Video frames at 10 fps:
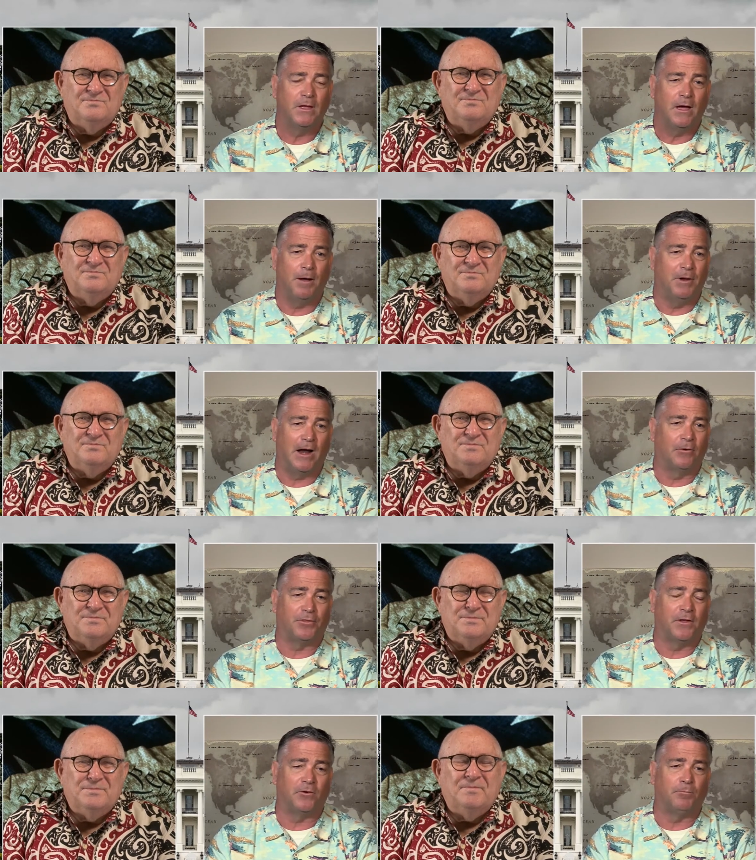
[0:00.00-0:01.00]
Speaker 1: I mean, I don't
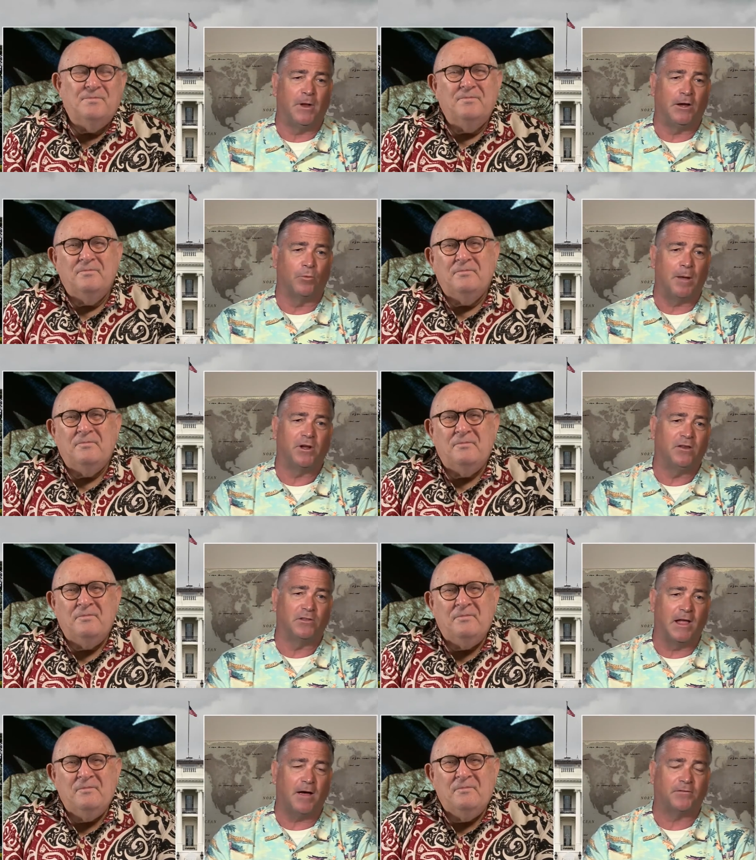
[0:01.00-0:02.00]
think there's many remedies
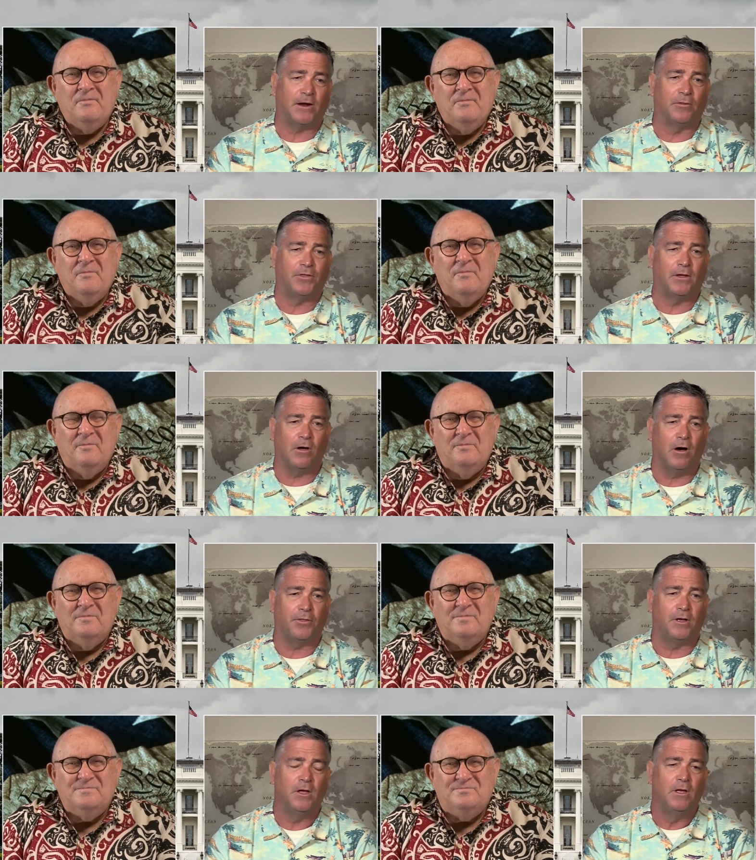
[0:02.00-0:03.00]
left. I don't think all
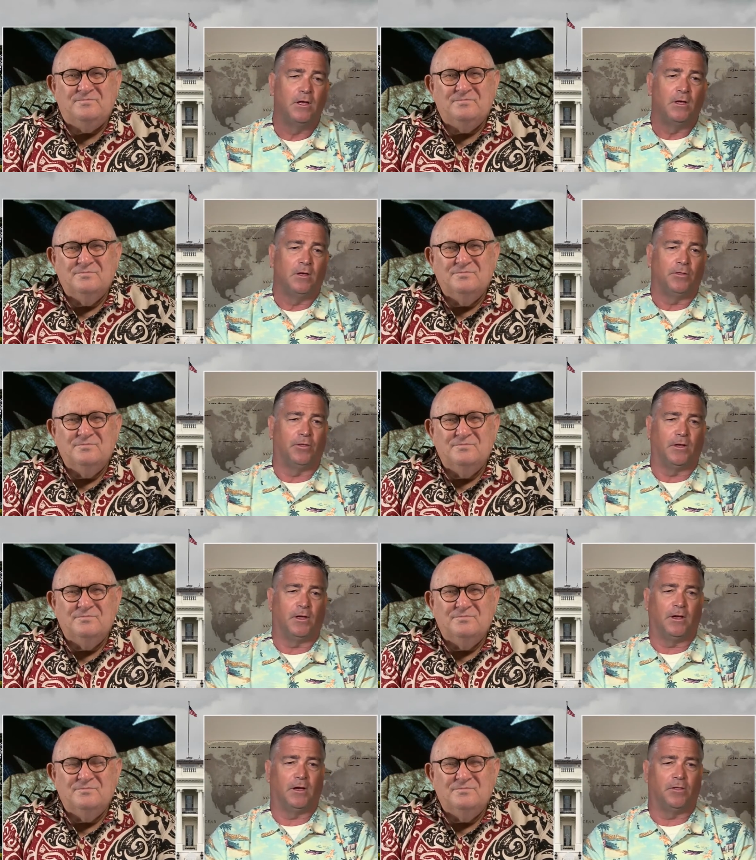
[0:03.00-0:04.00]
the
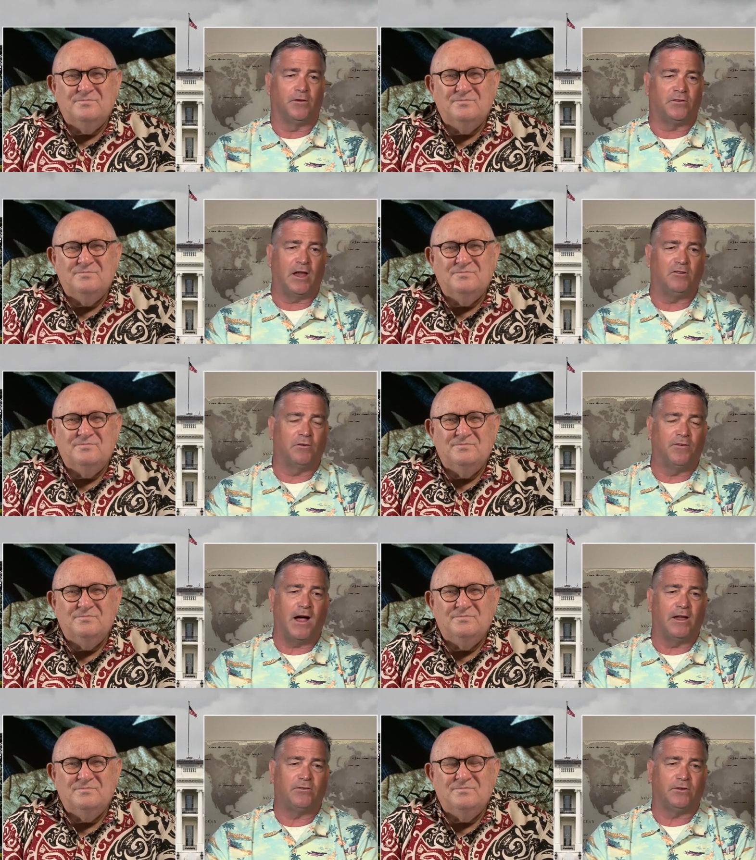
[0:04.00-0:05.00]
the uh, the sage
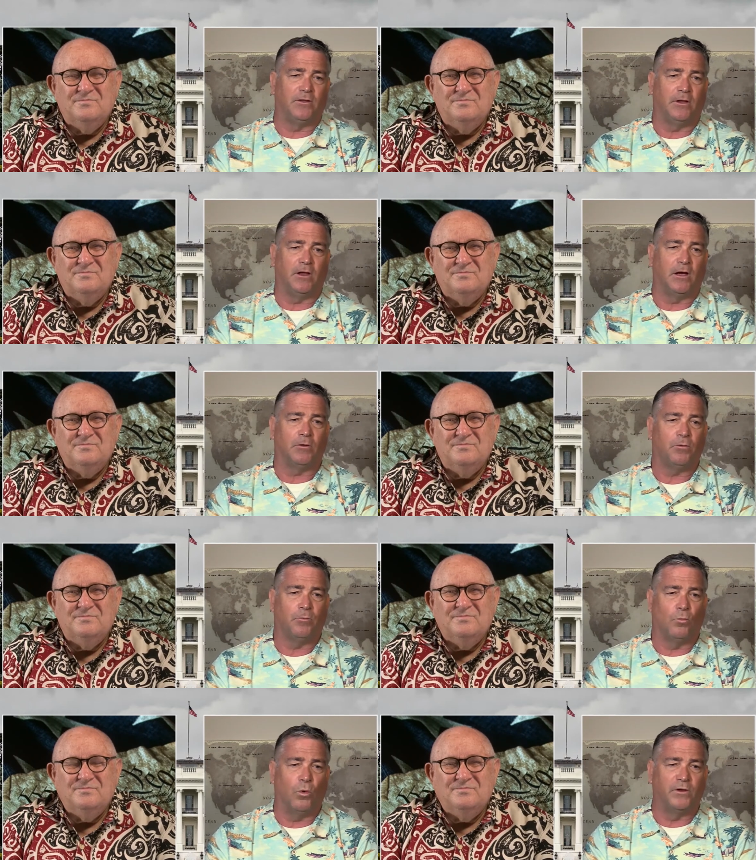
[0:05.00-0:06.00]
advice and the uh,
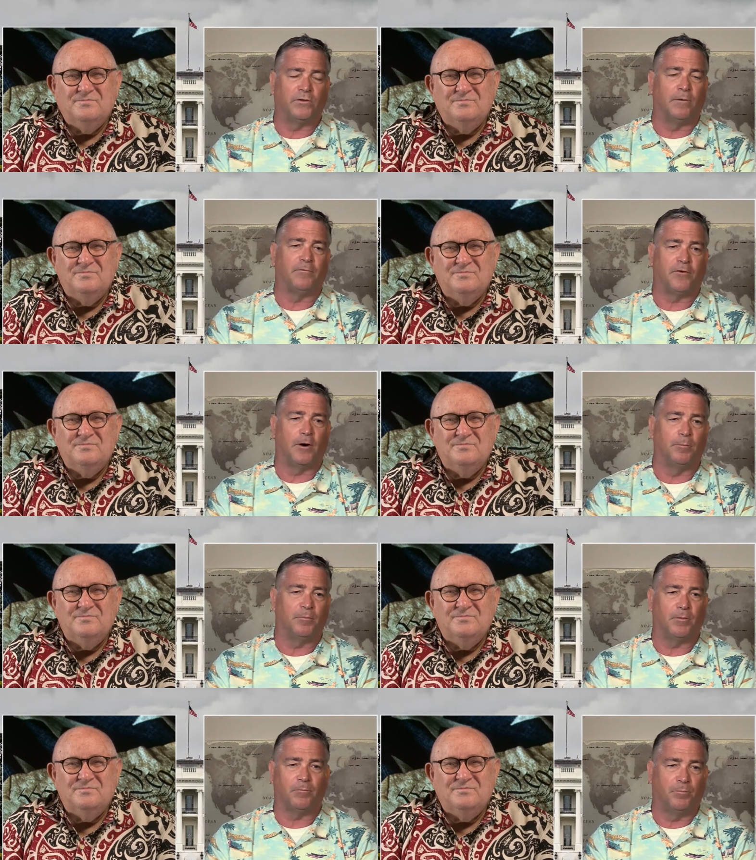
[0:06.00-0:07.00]
wisdom from
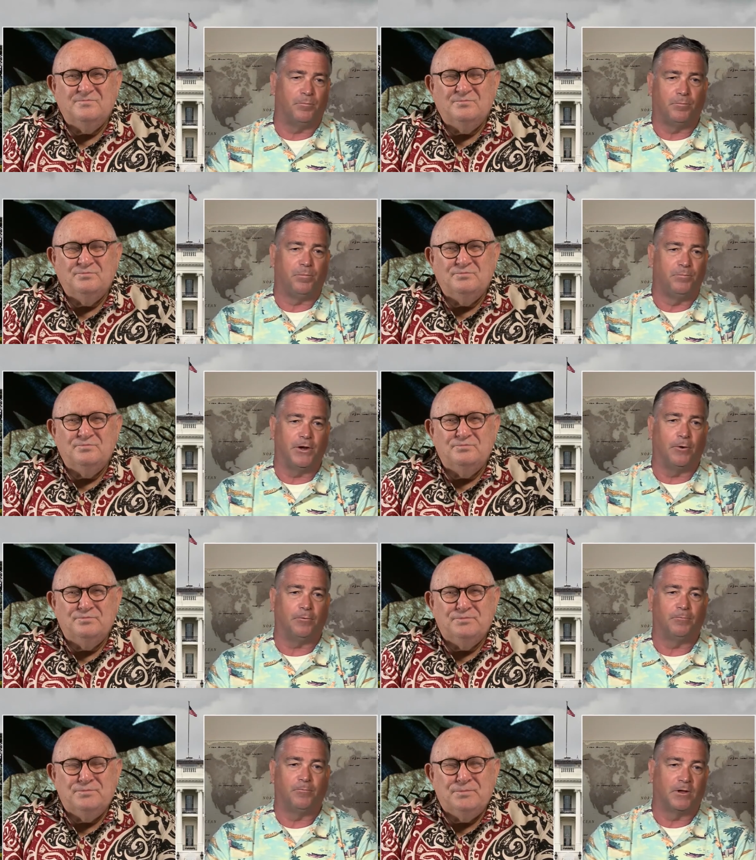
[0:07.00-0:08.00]
you know
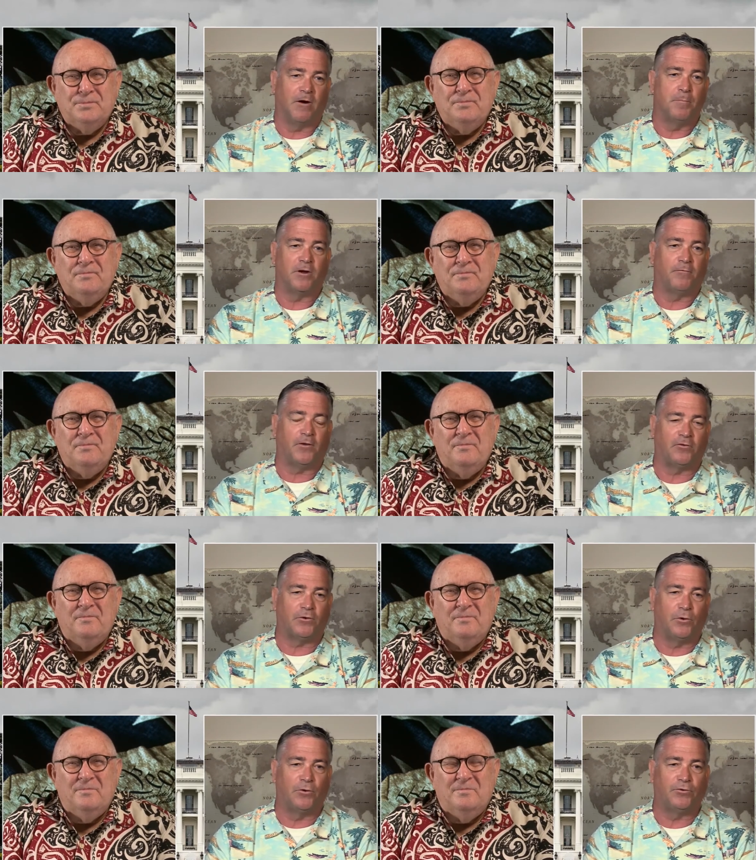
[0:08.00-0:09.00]
government
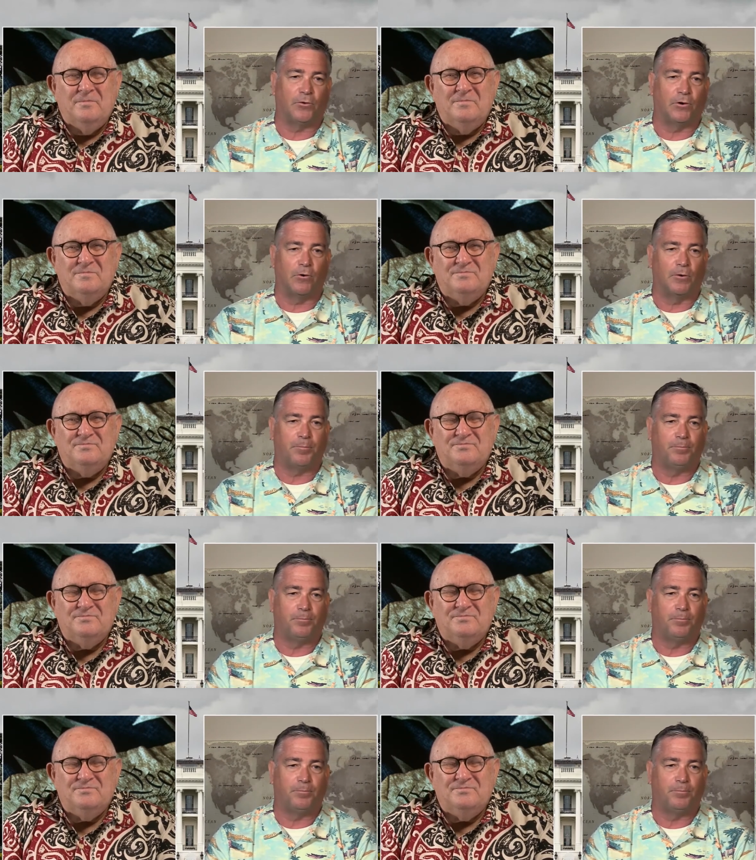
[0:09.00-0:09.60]
officials or, or